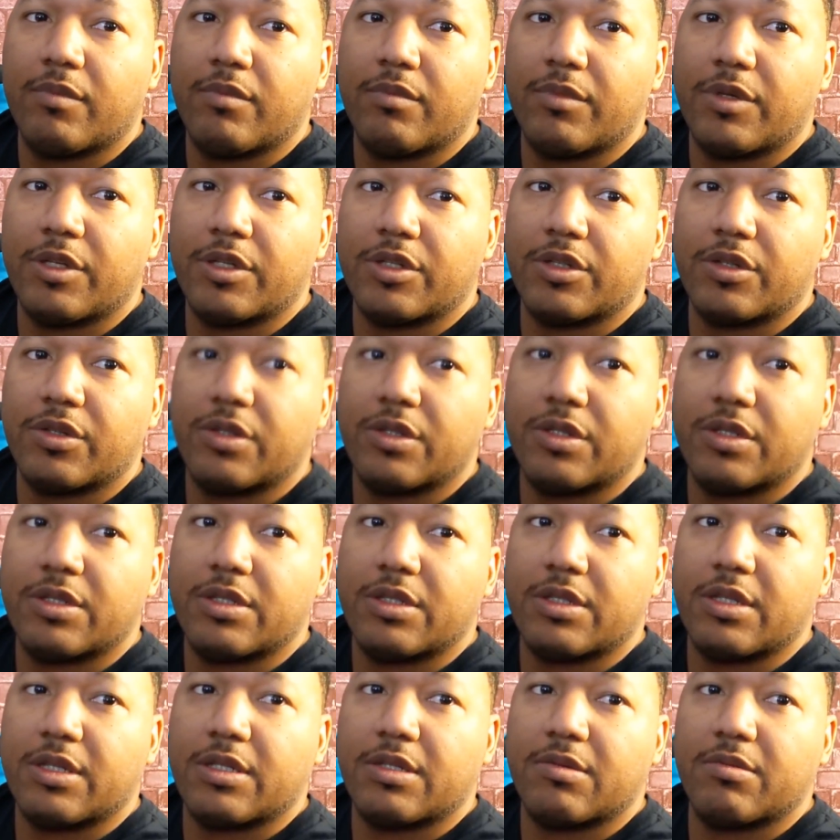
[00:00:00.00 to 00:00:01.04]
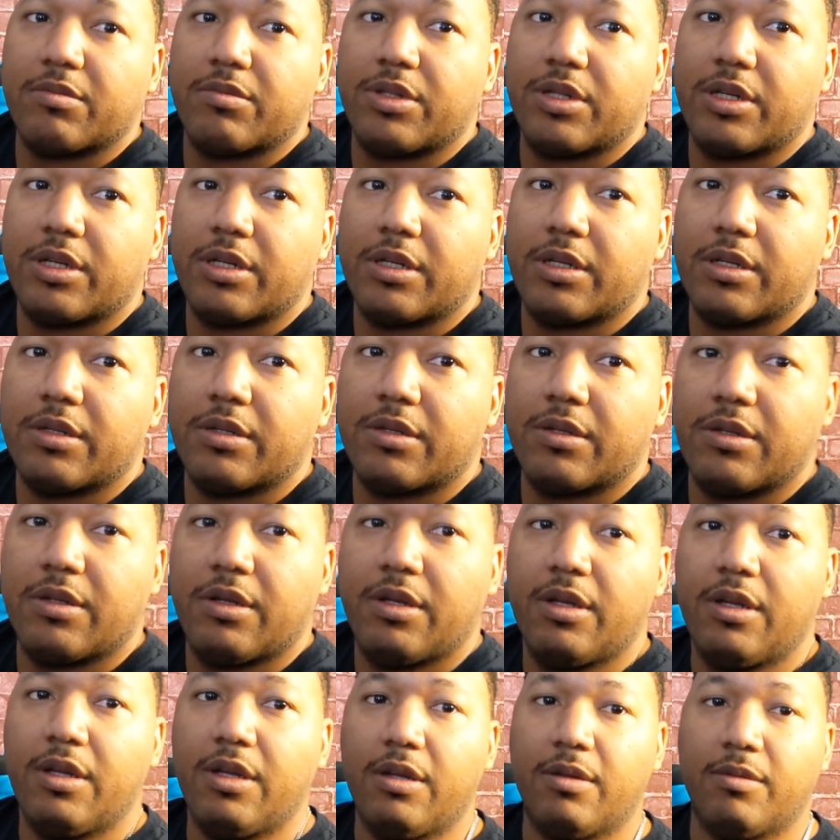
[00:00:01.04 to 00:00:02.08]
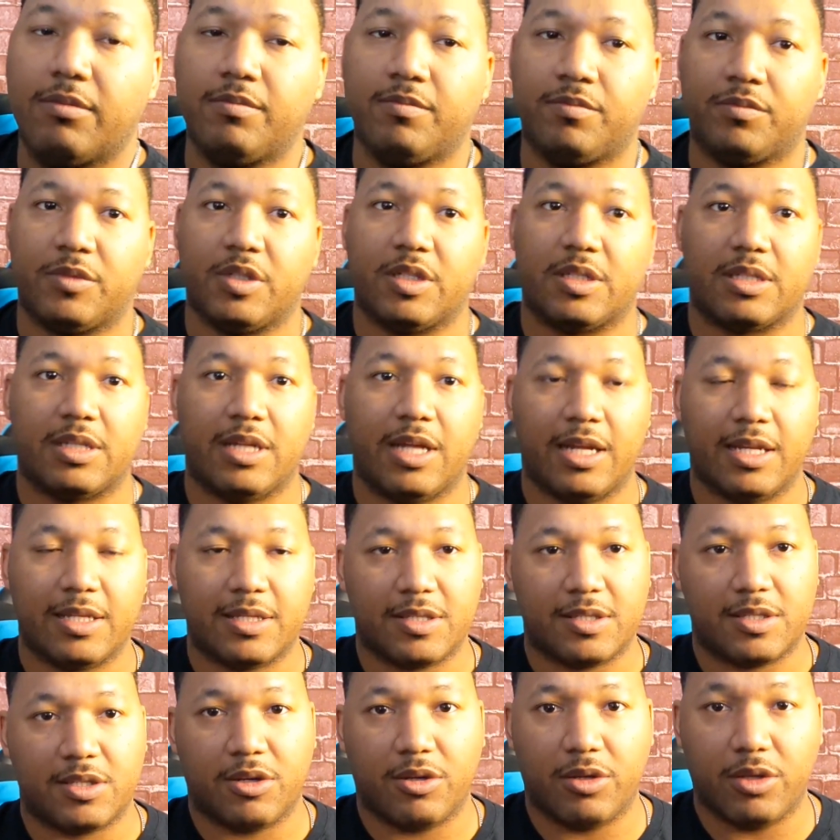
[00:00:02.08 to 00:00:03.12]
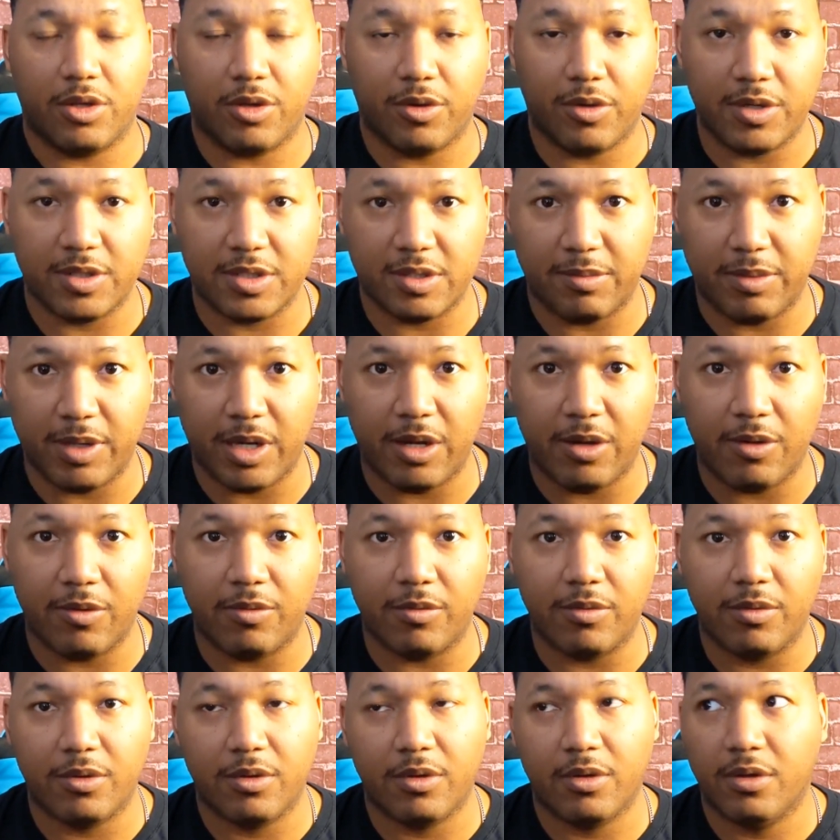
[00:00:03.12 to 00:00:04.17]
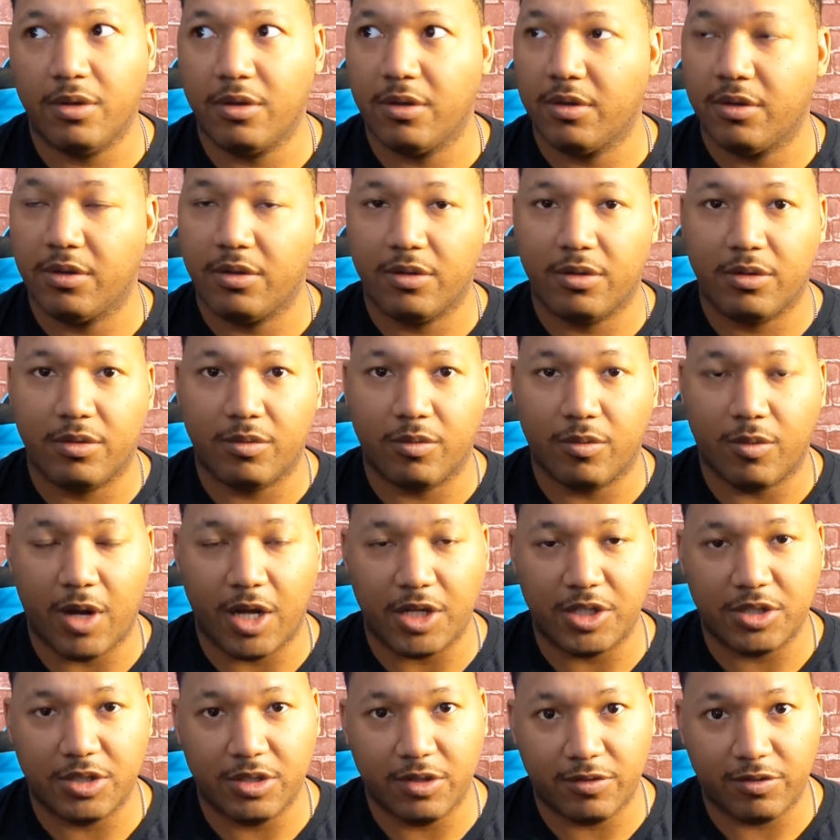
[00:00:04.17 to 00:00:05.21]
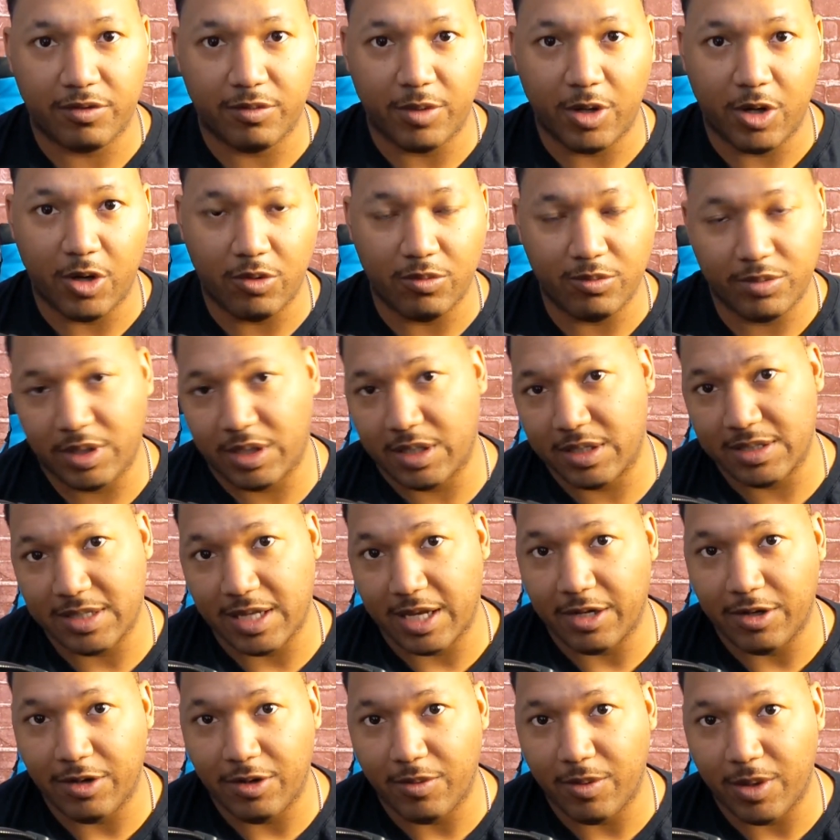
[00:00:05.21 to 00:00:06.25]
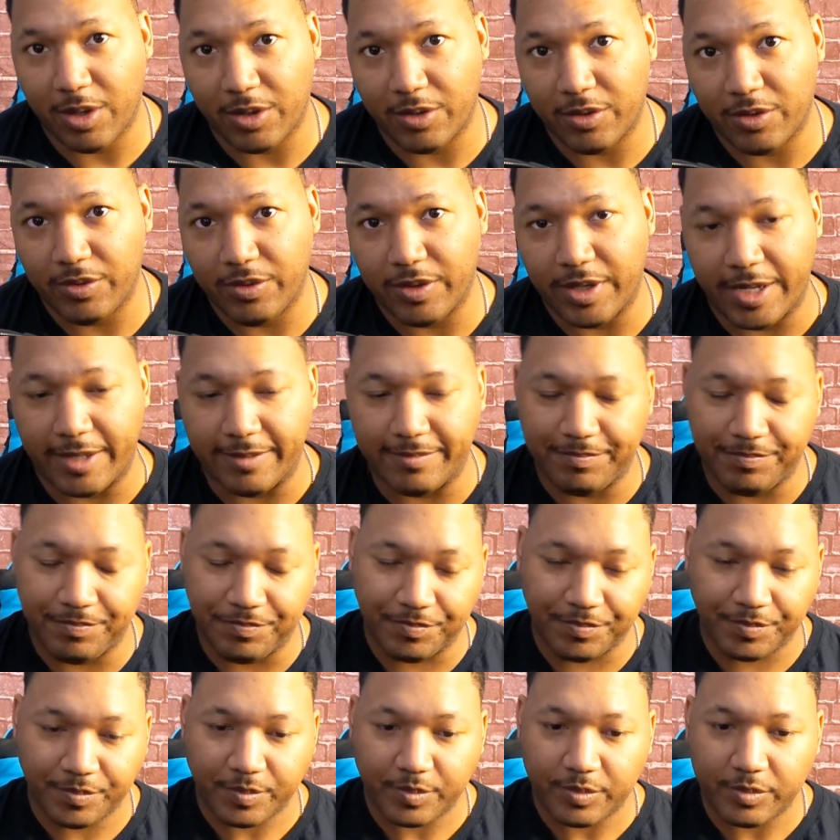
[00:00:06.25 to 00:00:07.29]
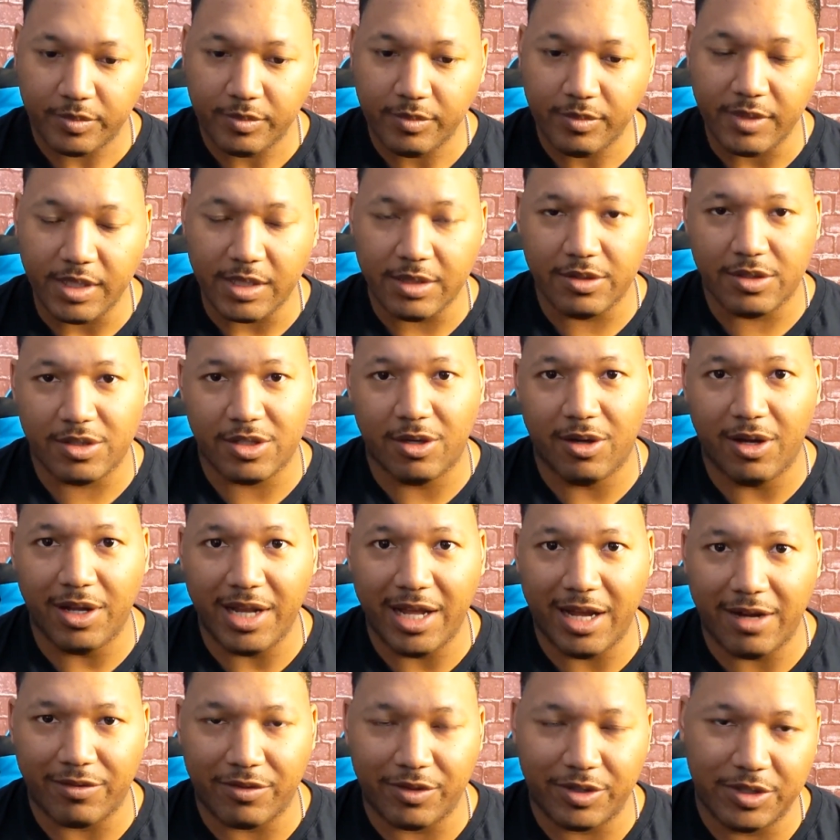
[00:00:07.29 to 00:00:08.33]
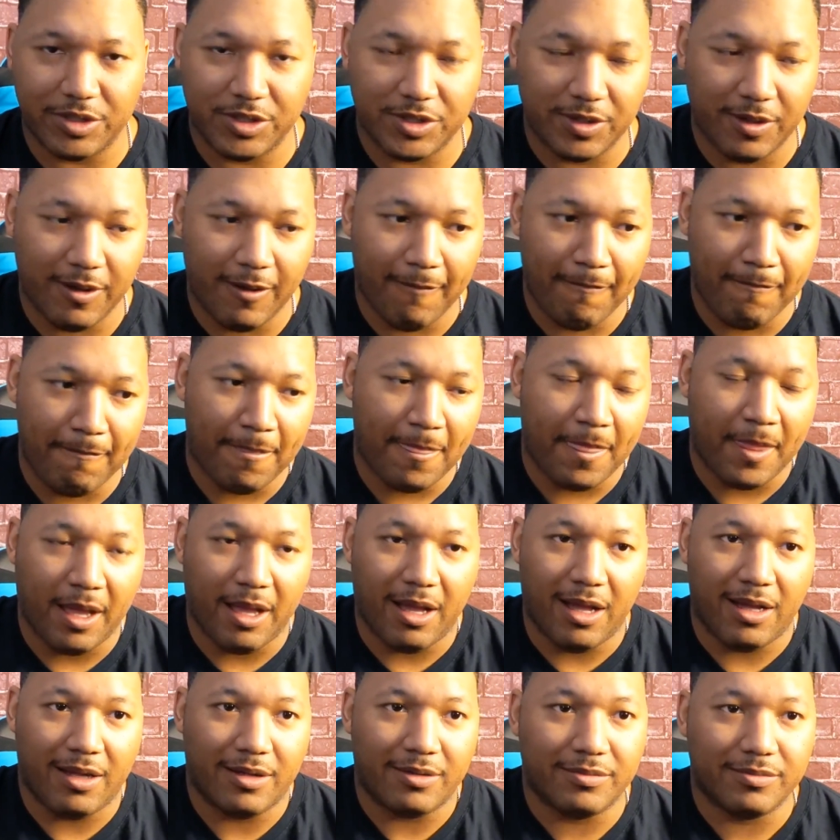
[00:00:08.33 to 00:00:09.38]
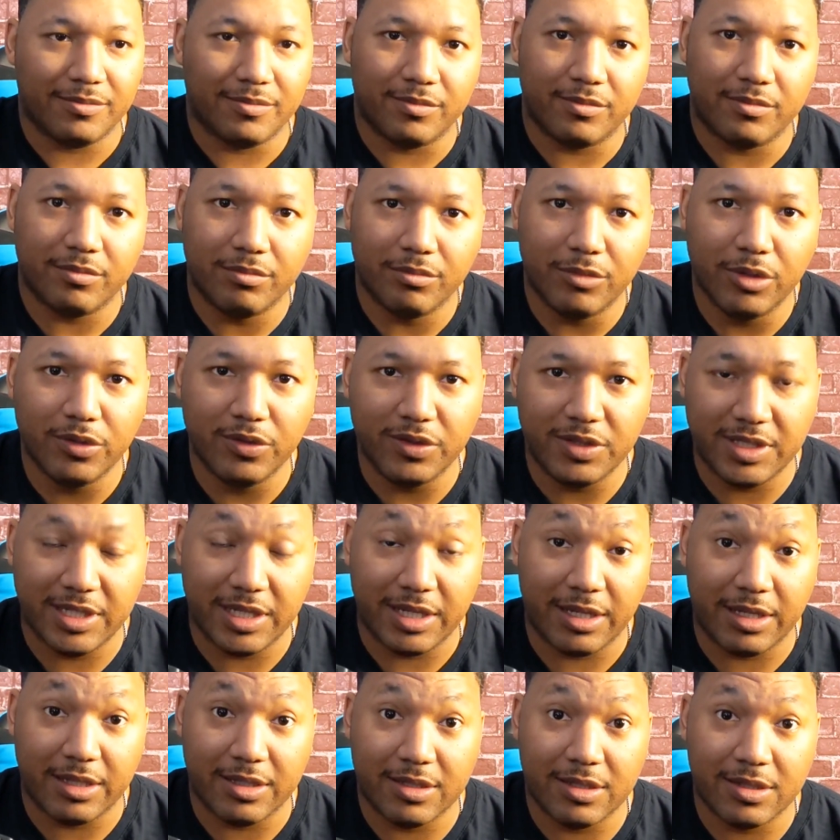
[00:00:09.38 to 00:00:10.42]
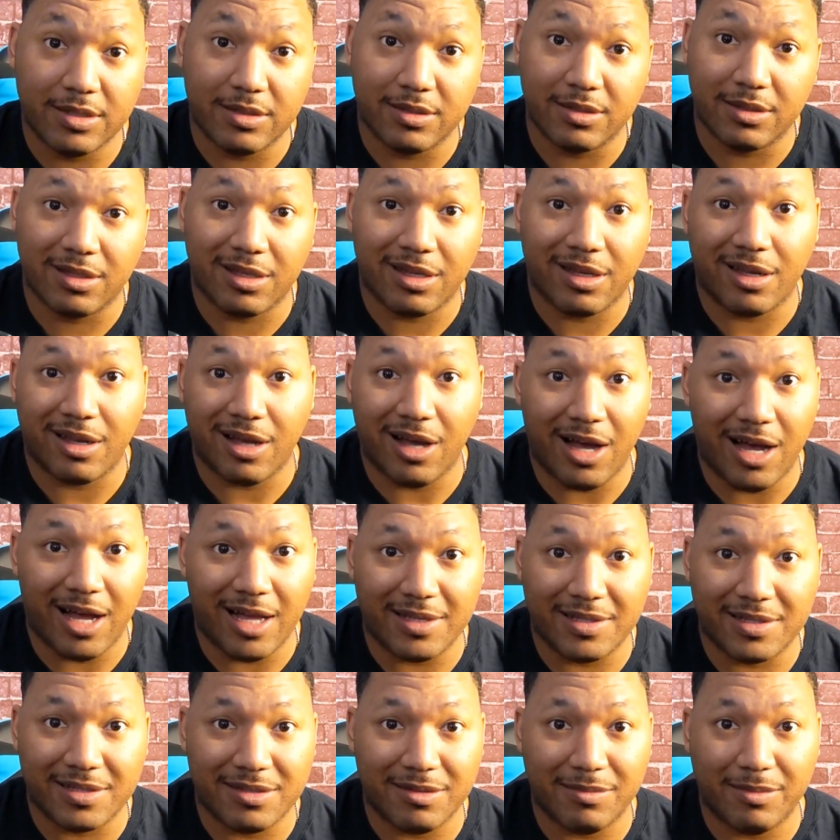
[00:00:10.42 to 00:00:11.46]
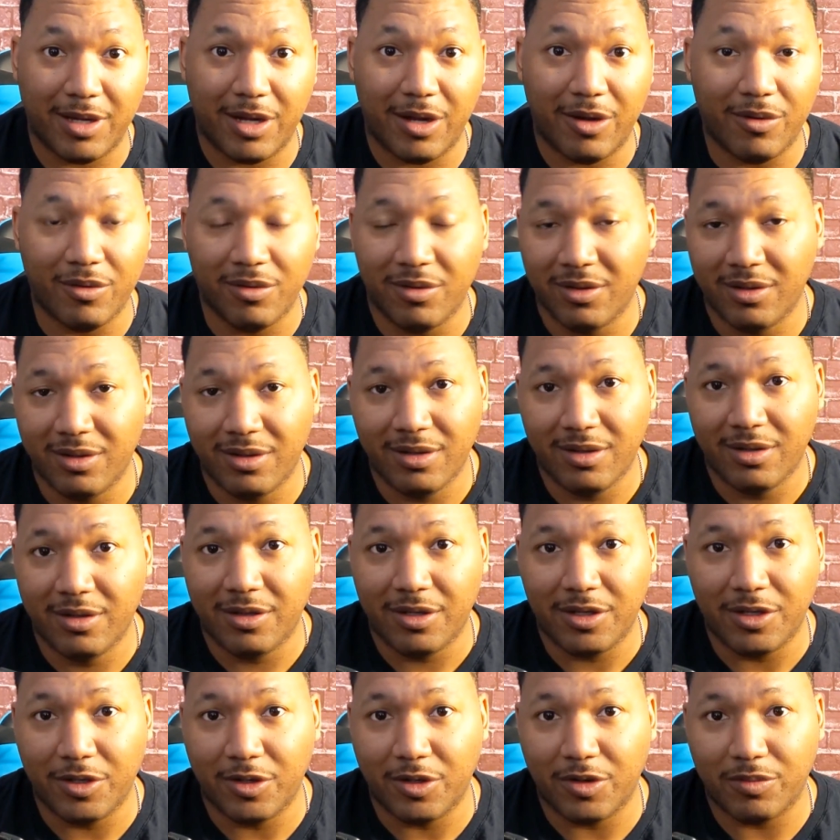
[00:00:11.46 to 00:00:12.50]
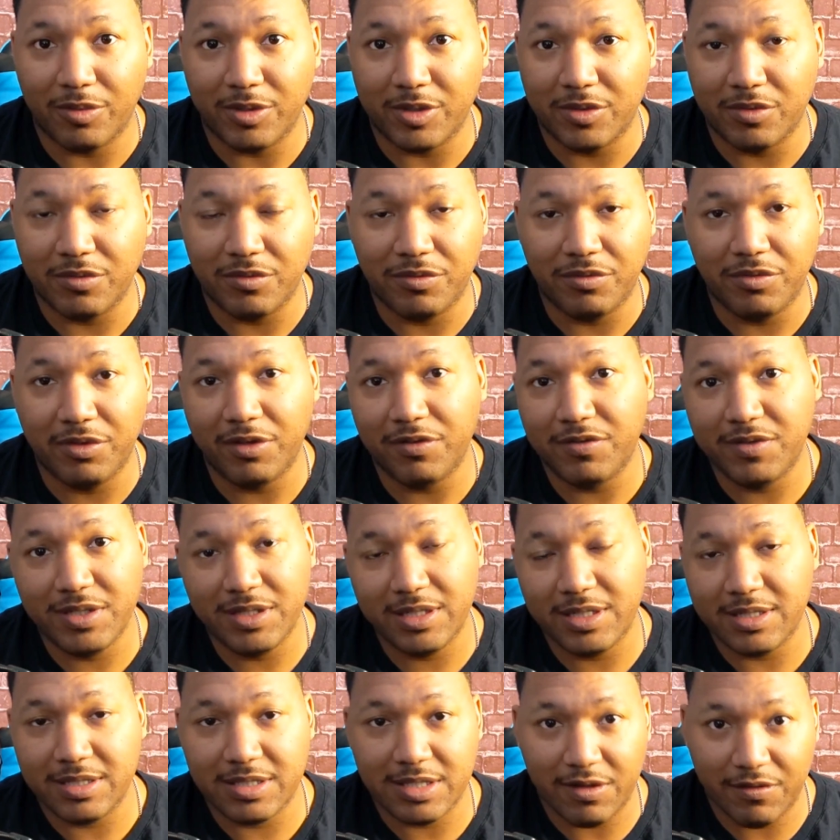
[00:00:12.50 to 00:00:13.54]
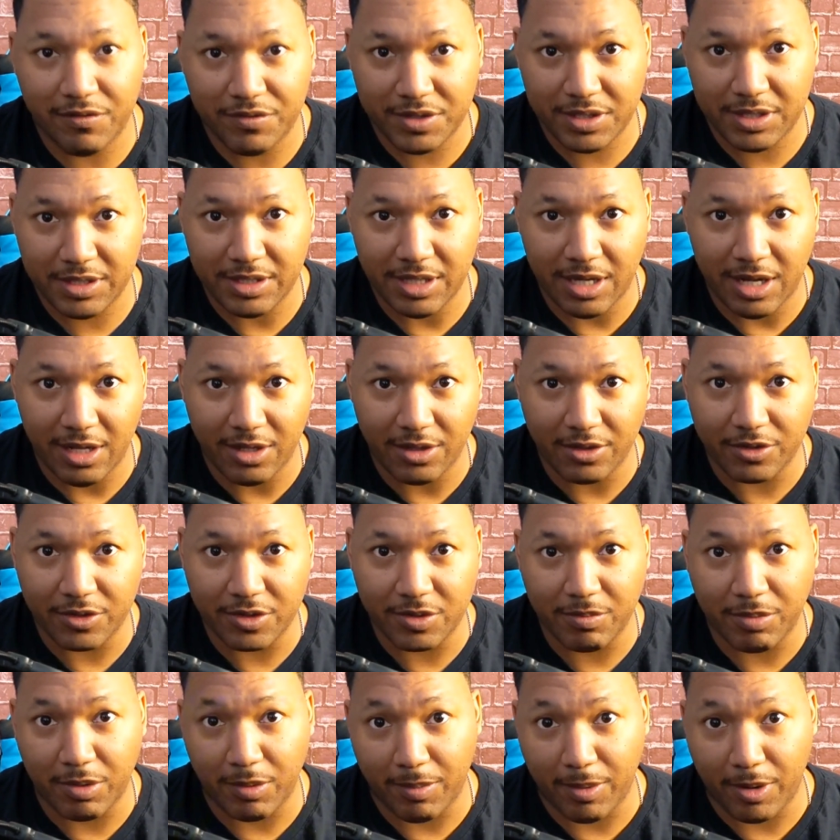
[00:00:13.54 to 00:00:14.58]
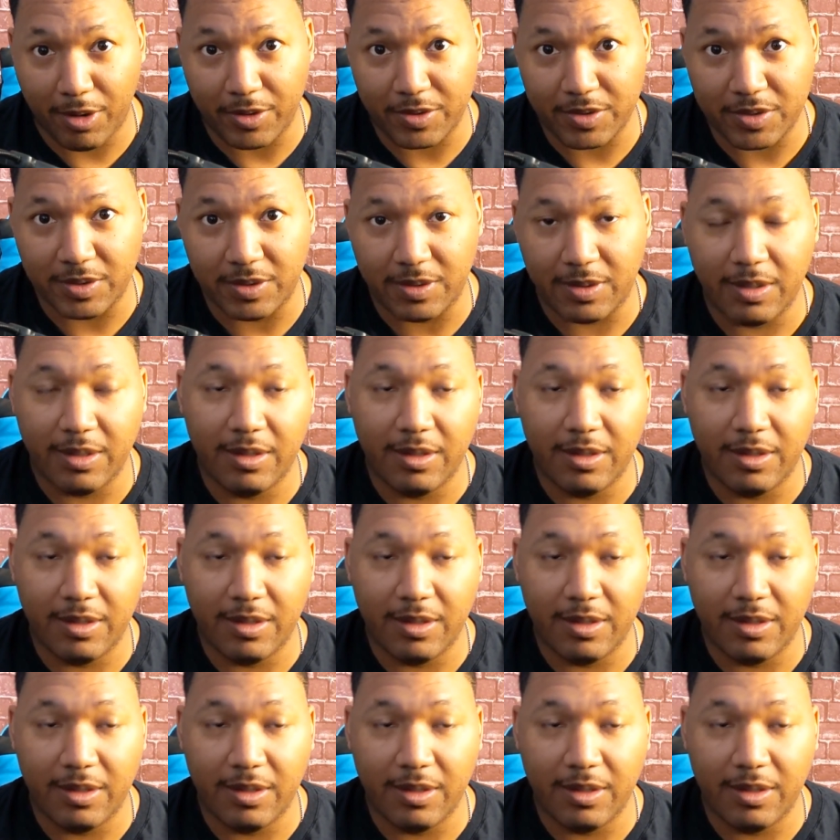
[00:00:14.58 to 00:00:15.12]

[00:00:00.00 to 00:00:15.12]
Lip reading: make sure this is nice and plugged in. It's not necessarily always about watching it from home, because I don't want to do that. So on average, movie tickets can cost about, between $15 and $17 per person.